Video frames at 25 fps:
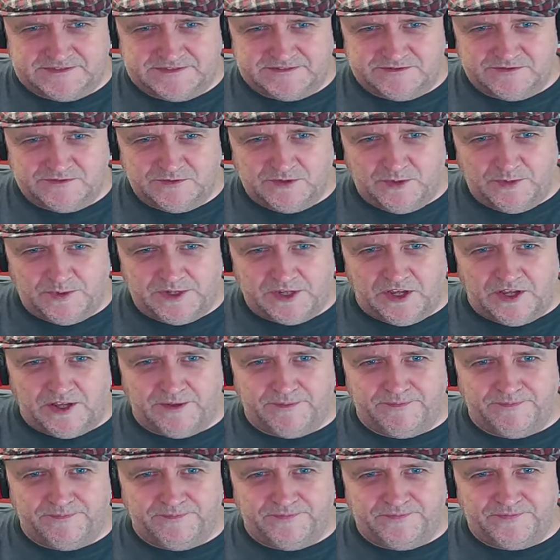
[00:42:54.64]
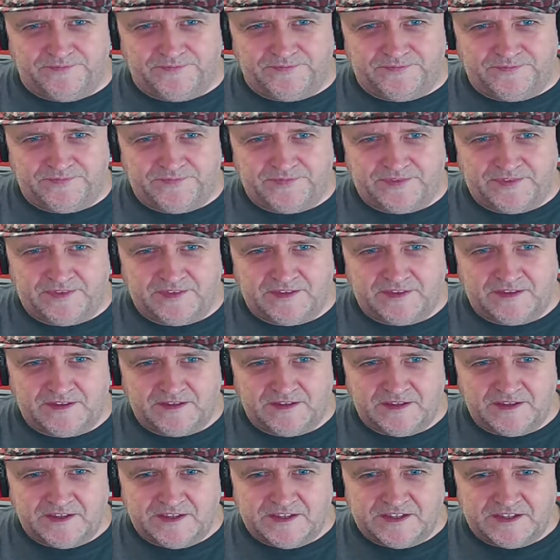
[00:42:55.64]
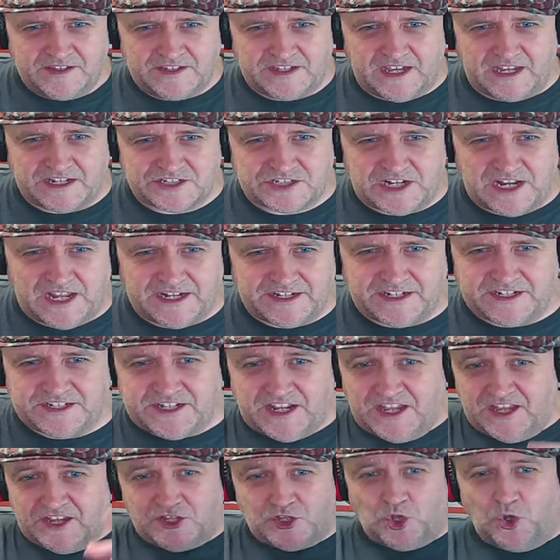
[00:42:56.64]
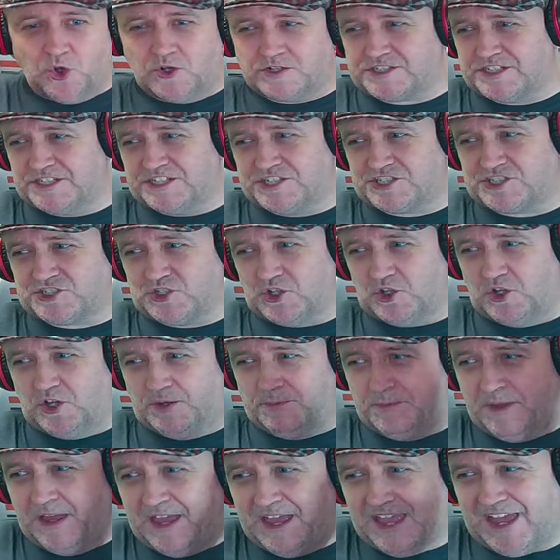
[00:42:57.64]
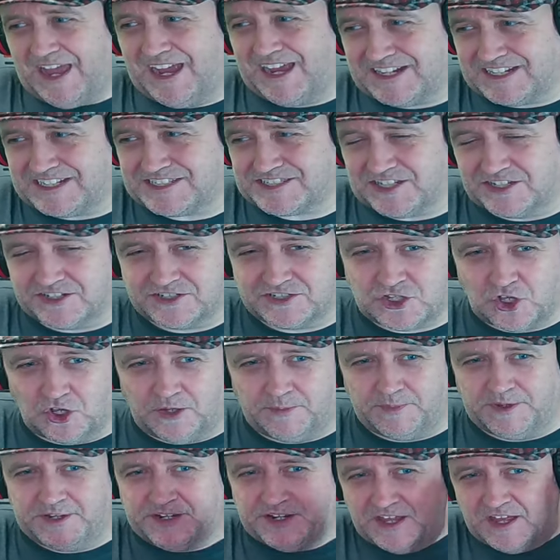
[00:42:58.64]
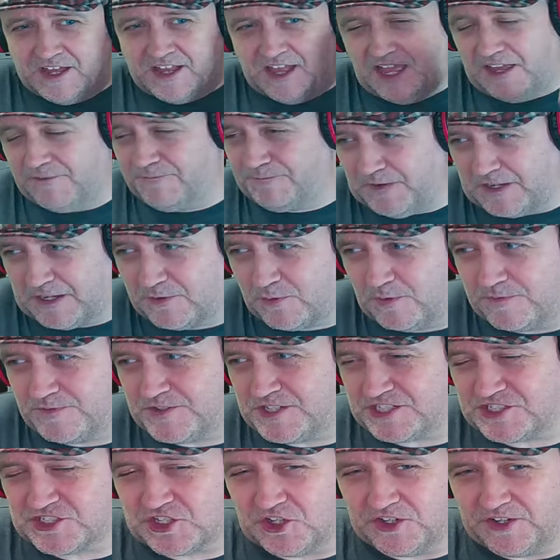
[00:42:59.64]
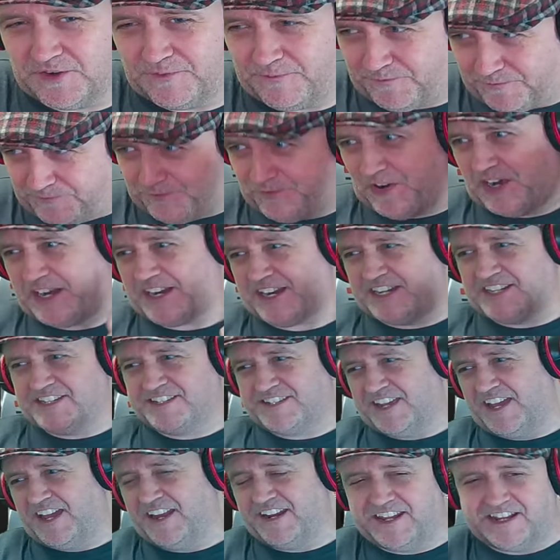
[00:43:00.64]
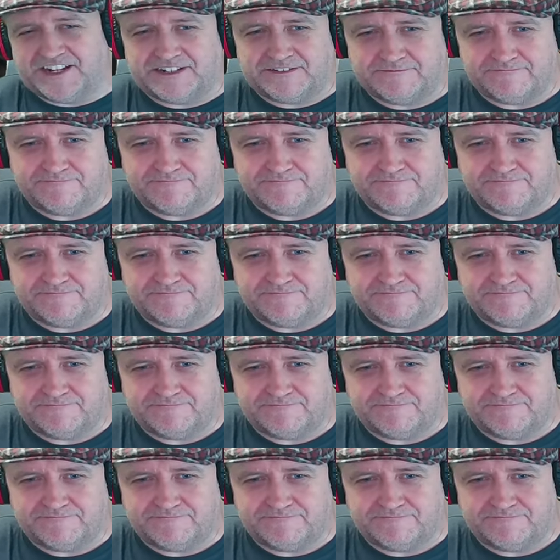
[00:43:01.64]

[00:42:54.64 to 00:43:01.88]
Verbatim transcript: What we got? Catch landed, caught in a storm, and it's uncommon. I think we've just gone and frickin' done it.